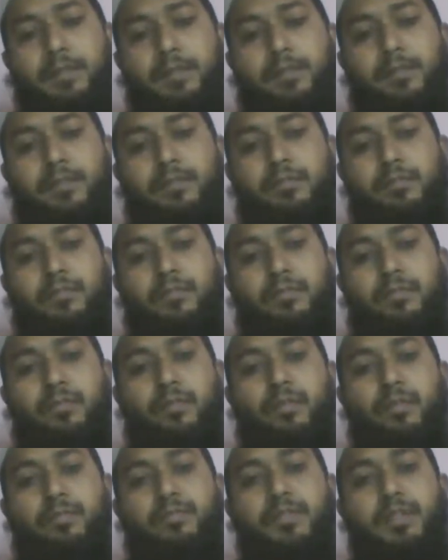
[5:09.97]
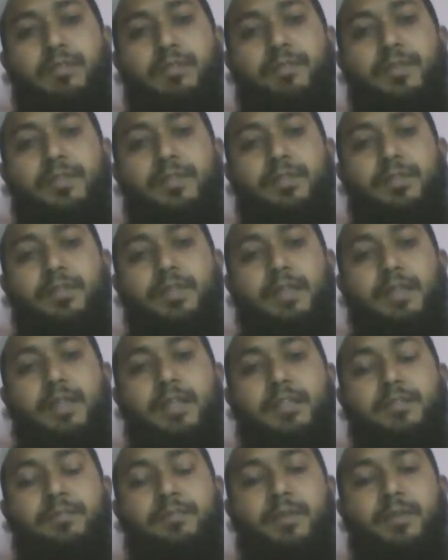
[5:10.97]
So observation and
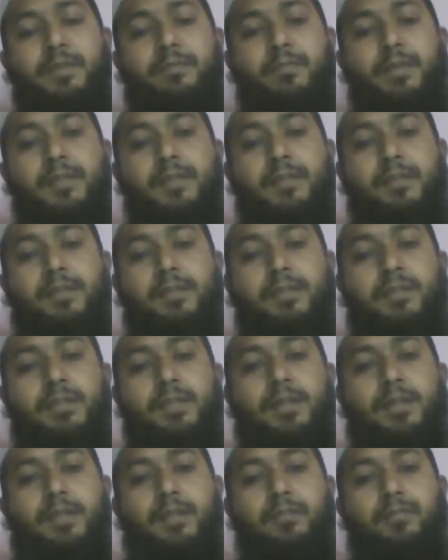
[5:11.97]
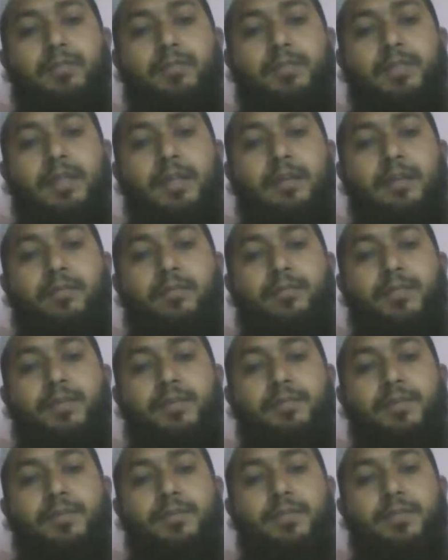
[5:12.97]
experiment, with the
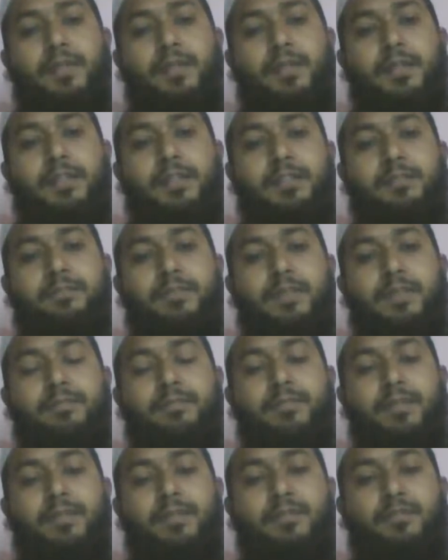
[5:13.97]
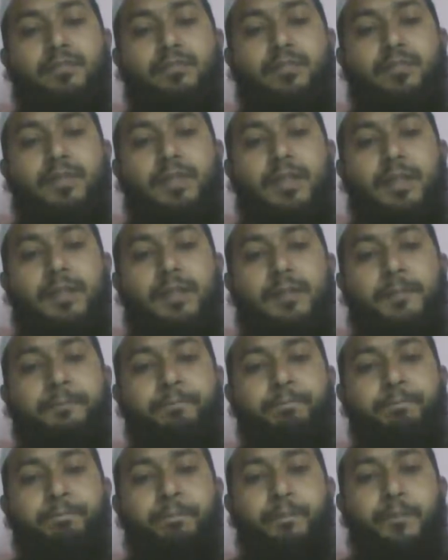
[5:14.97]
observation and experiments we can
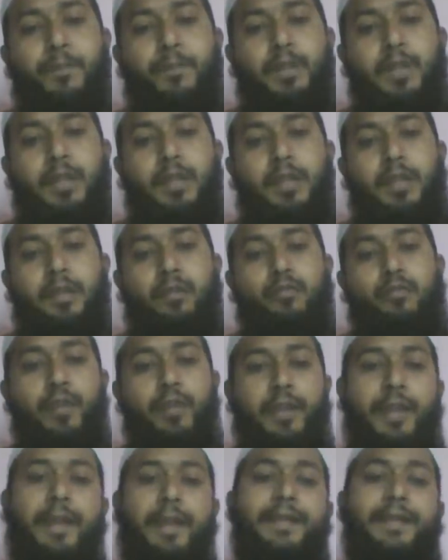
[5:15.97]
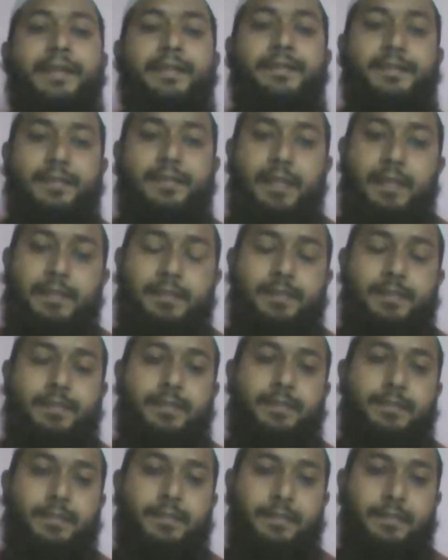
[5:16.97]
go ahead in science.